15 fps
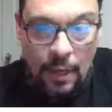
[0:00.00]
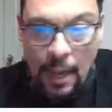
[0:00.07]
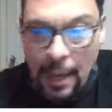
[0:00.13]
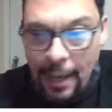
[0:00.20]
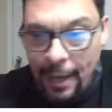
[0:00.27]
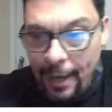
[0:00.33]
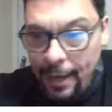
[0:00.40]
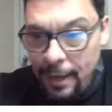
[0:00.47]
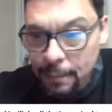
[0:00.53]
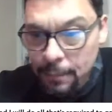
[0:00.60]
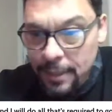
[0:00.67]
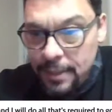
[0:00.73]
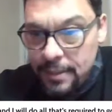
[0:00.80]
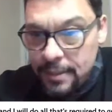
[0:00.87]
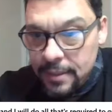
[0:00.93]

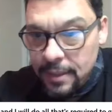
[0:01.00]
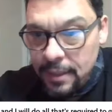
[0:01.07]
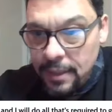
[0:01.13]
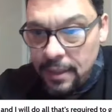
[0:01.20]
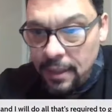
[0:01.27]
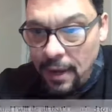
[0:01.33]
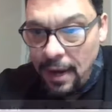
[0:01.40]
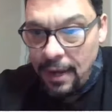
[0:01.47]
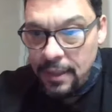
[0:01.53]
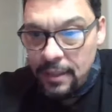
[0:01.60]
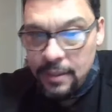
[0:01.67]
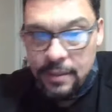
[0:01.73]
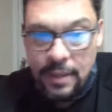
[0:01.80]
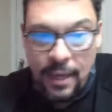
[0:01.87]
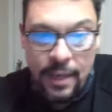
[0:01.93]
Let's see here. Heidi
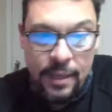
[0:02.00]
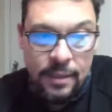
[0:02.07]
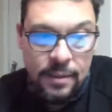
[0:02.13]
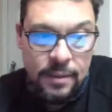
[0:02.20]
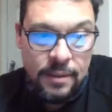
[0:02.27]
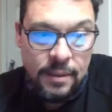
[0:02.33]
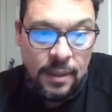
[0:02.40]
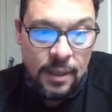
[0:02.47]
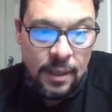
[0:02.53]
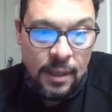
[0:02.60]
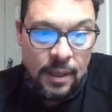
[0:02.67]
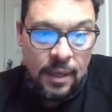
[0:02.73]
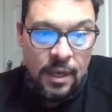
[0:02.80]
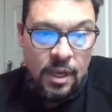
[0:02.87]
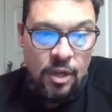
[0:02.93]
says,
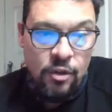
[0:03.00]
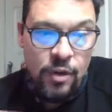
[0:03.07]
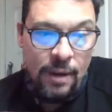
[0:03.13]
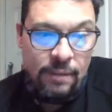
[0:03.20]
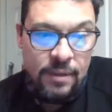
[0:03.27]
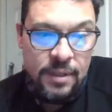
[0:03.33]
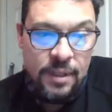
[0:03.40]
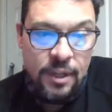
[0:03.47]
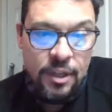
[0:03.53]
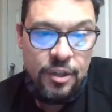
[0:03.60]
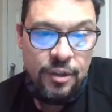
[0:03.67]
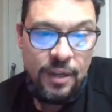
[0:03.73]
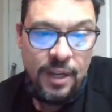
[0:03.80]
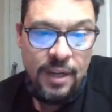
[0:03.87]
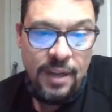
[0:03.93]
travel's a little
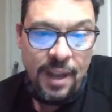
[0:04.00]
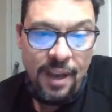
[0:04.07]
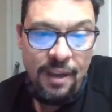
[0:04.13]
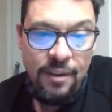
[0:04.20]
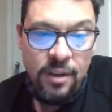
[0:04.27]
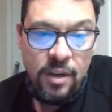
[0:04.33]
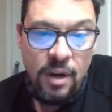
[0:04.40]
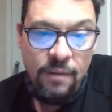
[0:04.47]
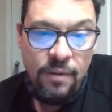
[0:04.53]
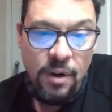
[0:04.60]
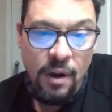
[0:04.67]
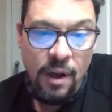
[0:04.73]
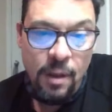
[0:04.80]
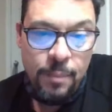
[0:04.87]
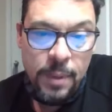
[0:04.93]
tricky now. You never know
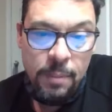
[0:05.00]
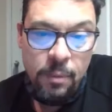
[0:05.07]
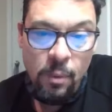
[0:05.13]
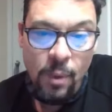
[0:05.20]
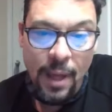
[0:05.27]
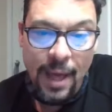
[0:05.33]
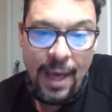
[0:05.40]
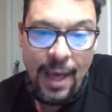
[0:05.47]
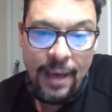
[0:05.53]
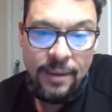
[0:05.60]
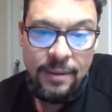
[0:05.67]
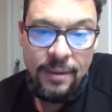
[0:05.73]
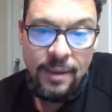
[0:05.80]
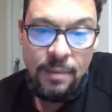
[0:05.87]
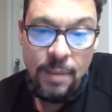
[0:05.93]
how people will
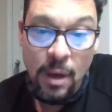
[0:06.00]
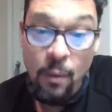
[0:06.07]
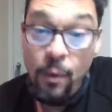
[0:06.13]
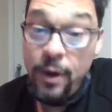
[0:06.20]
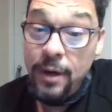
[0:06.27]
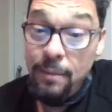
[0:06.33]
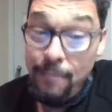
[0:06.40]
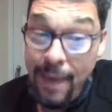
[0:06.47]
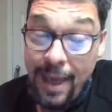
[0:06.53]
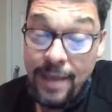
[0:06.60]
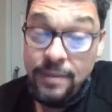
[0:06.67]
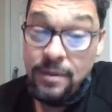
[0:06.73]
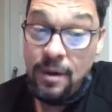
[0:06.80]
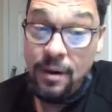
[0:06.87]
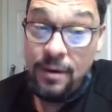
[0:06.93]
act about wearing
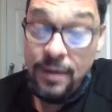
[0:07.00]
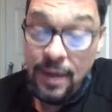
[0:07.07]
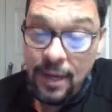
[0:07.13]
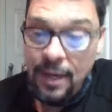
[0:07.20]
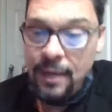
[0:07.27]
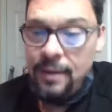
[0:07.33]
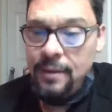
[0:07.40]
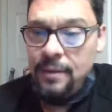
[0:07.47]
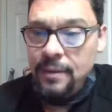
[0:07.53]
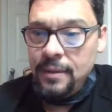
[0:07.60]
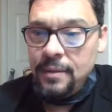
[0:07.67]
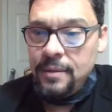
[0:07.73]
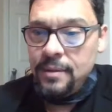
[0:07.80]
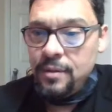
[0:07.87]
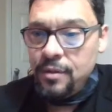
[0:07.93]
masks or not.
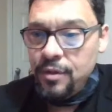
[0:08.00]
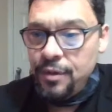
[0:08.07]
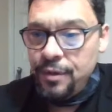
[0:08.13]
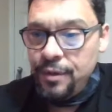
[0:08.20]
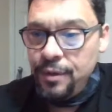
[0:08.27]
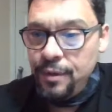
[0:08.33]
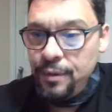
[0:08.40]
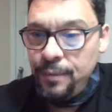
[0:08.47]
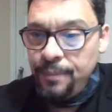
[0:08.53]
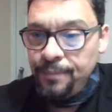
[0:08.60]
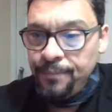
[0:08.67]
This is true.